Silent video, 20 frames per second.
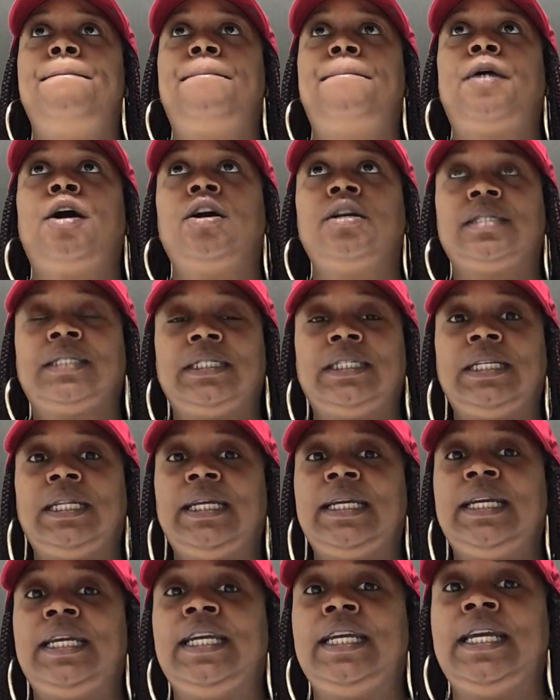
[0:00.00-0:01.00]

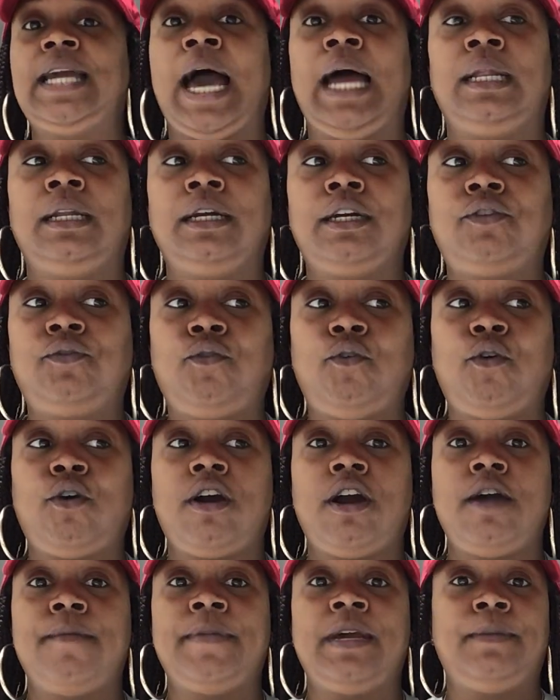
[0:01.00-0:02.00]
Personally, I looked for
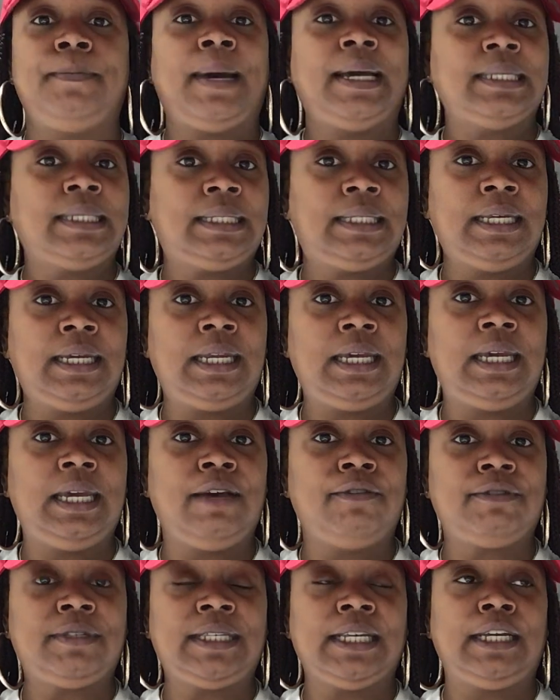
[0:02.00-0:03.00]
them in my city
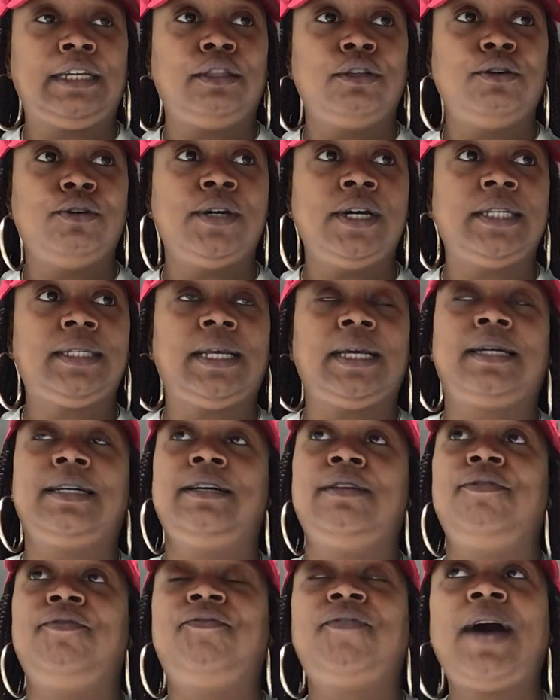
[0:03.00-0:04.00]
of St. Louis. I
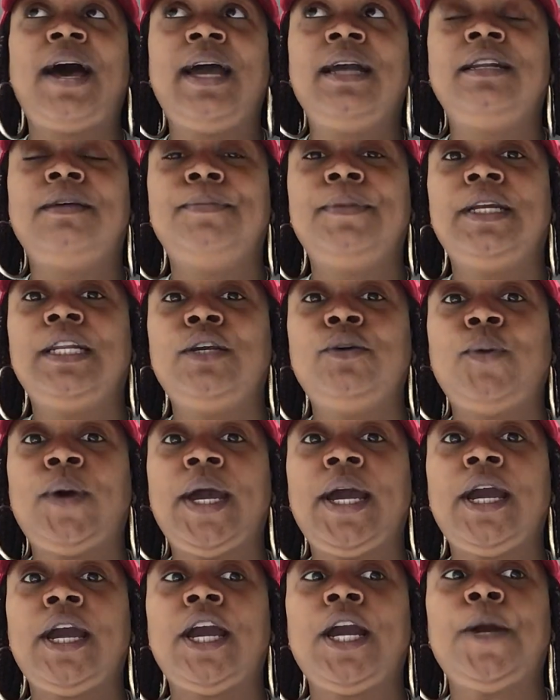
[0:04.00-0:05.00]
couldn't find them
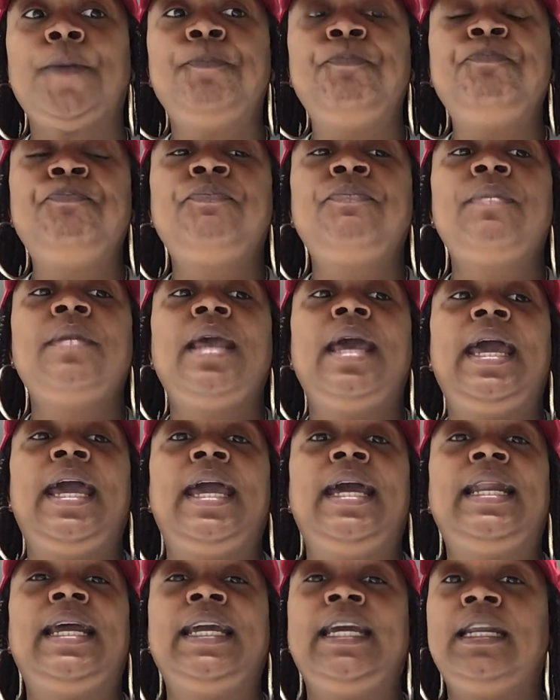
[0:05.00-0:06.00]
anywhere.
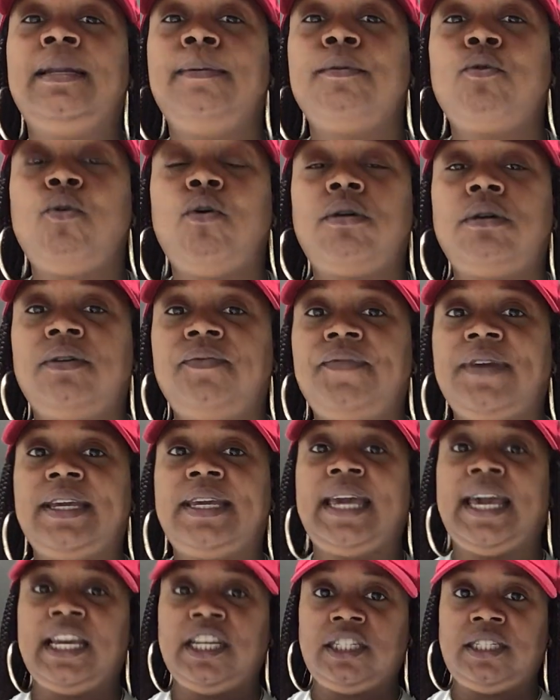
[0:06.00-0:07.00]
And I ended up going on
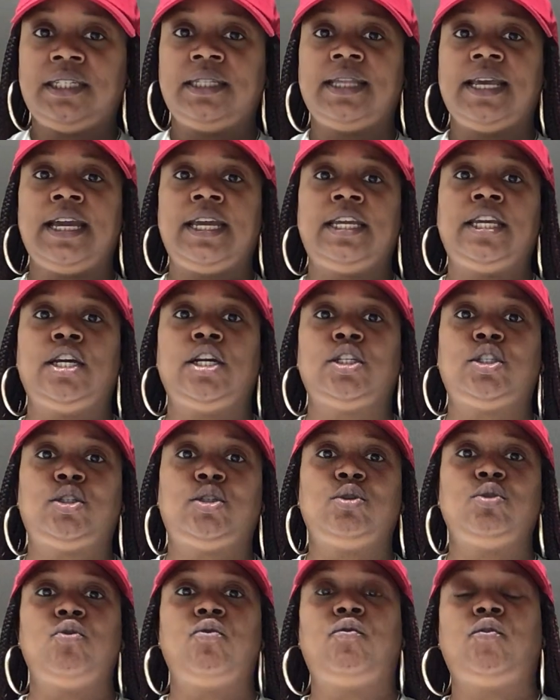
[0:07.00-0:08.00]
vacation that year
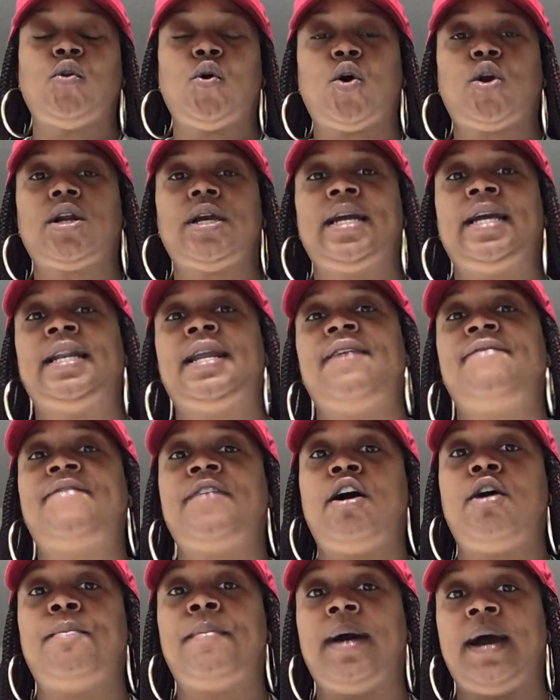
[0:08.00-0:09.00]
to Florida, and I
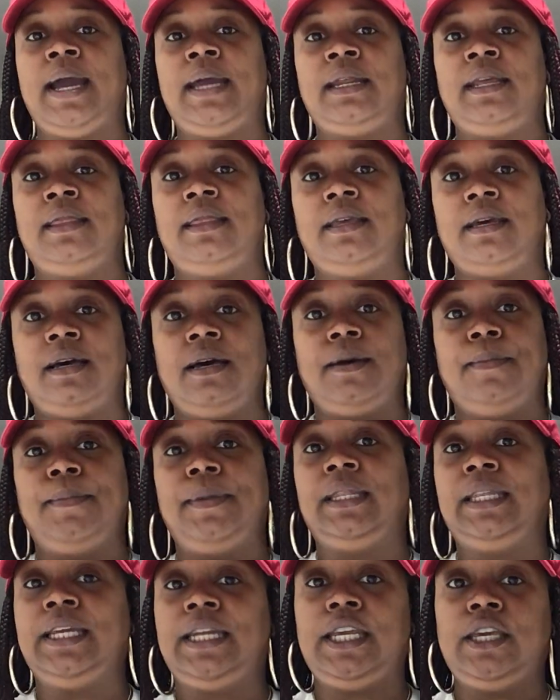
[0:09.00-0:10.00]
found mine in the
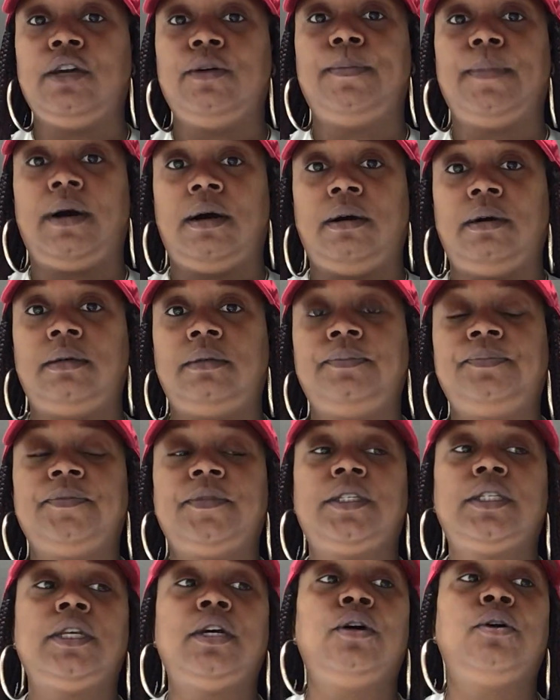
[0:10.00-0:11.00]
Millennium Mall.
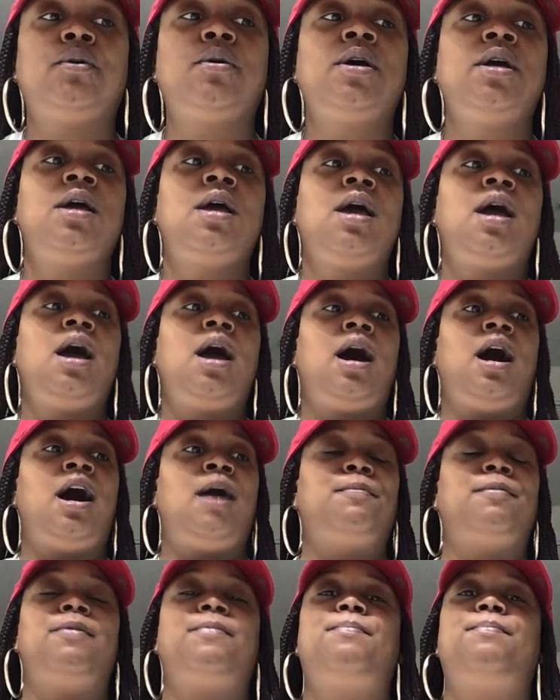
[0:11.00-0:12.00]
So,
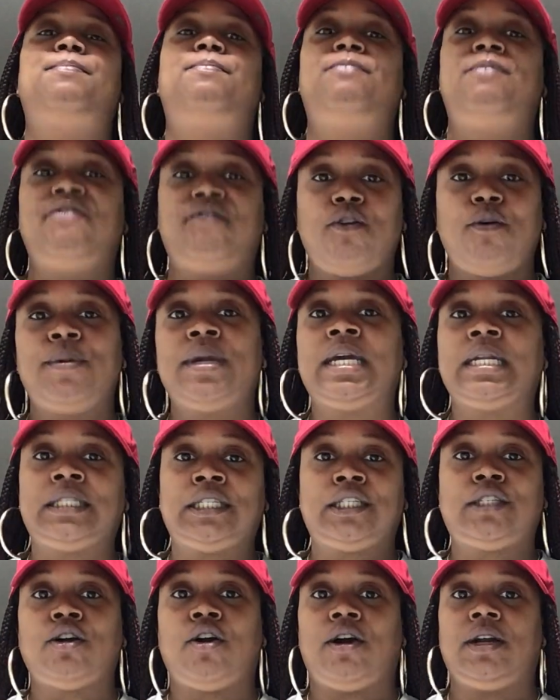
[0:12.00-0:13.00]
but before we get
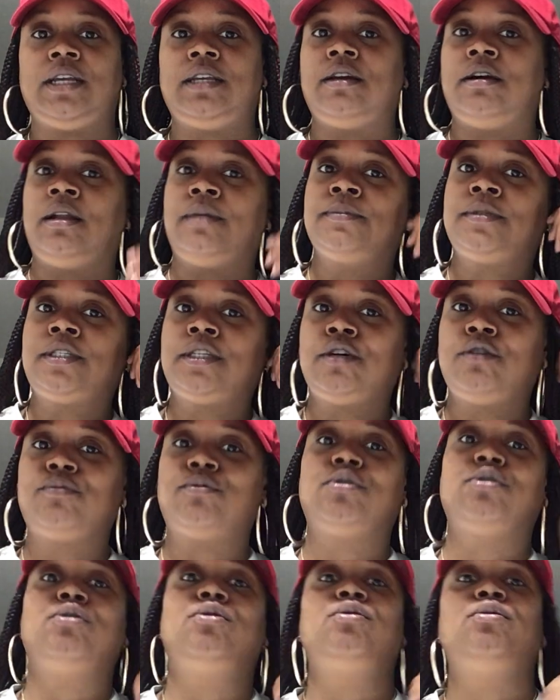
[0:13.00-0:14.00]
started, y'all, I'm so
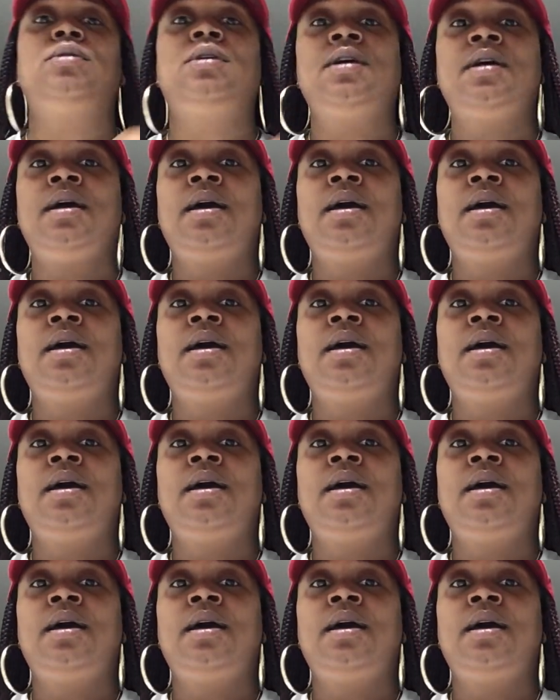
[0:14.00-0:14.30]
rude.